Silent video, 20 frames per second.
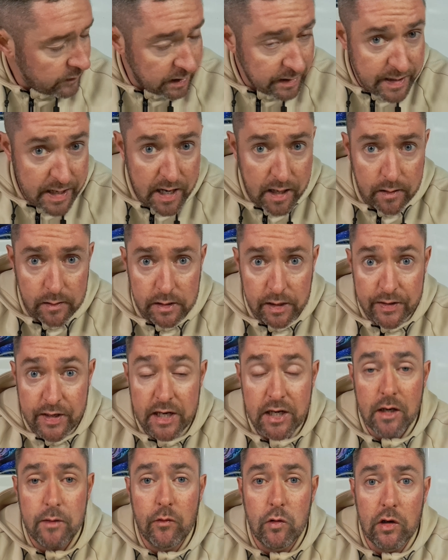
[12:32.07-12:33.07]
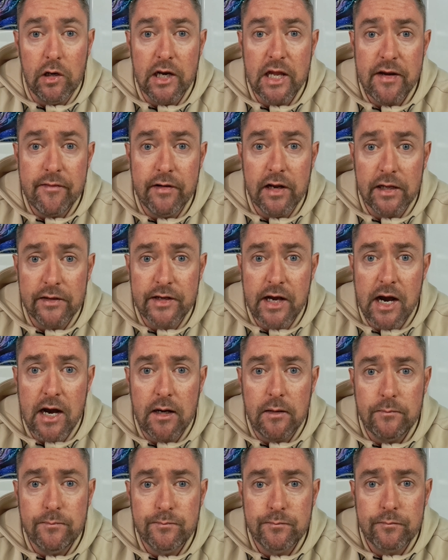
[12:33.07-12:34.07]
Yeah, I think I'm going to leave it at
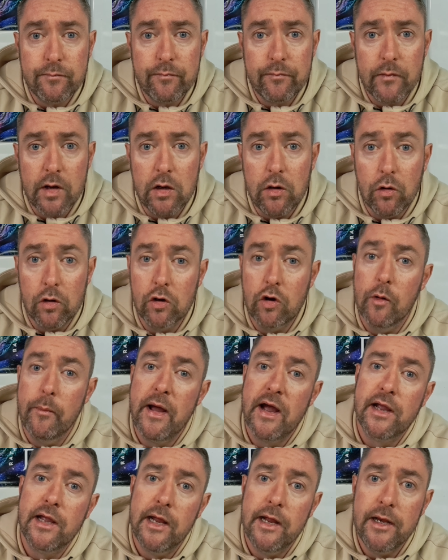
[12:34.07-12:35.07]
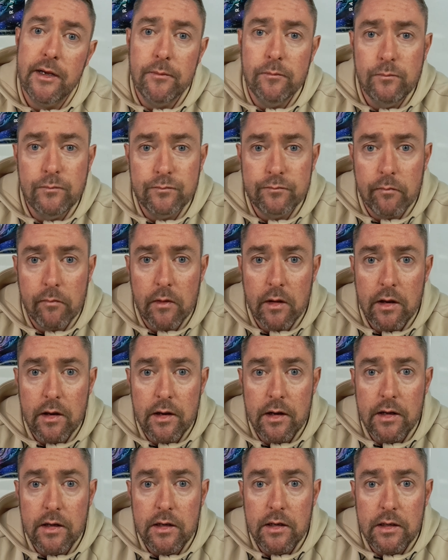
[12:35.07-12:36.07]
that. I'm going to go back in.
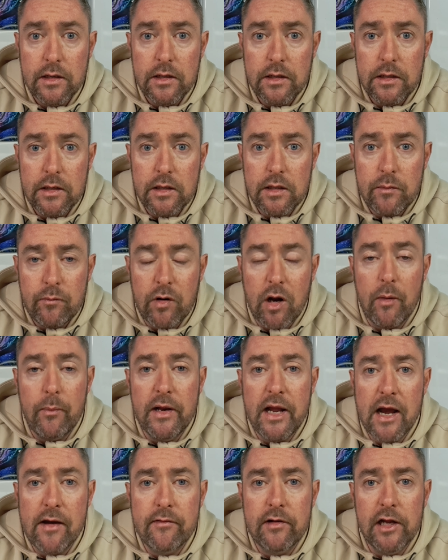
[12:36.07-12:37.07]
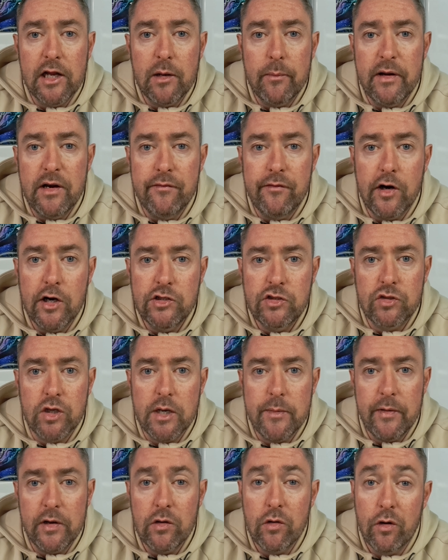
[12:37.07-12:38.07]
Probably have a little bit of ice
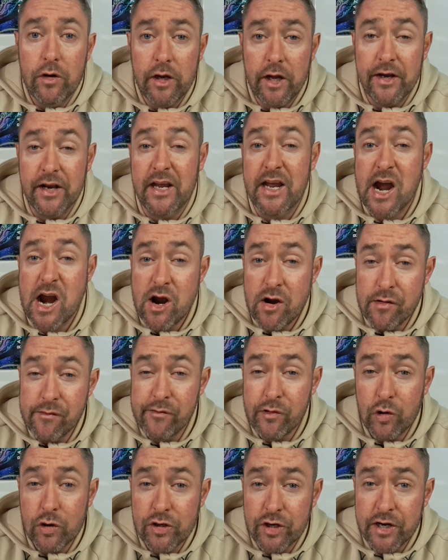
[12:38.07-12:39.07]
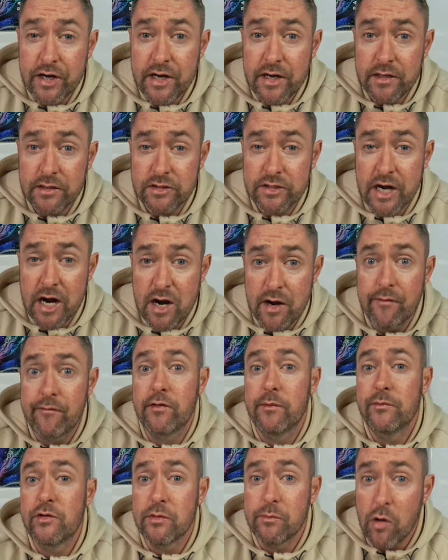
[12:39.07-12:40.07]
cream. I'm going on the carnivore diet starting
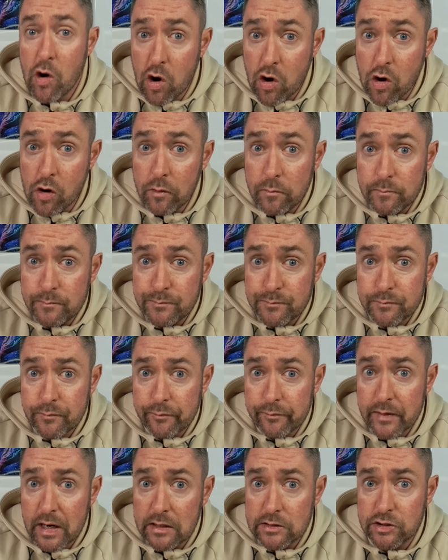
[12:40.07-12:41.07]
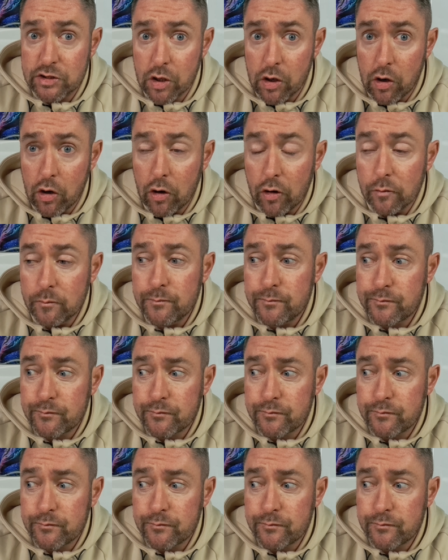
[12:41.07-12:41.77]
from tomorrow. So